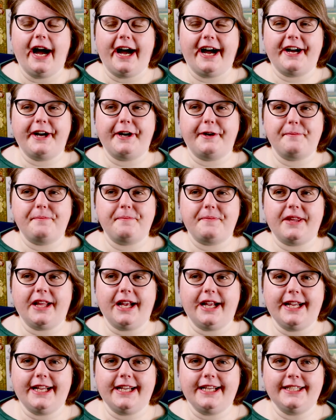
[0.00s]
Um,
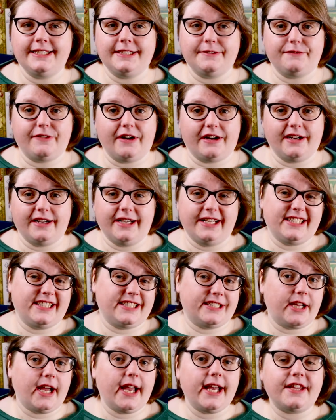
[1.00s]
it's very
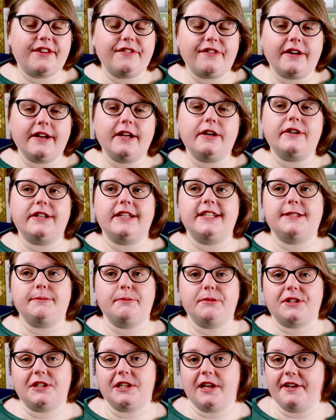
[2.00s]
it's it's very good.
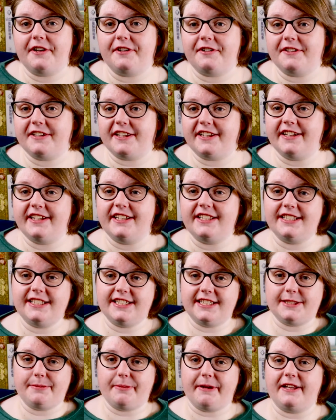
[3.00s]
It's much lighter than I had
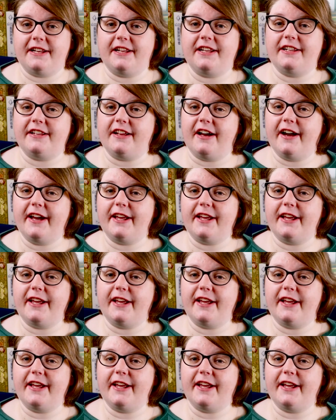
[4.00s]
anticipated.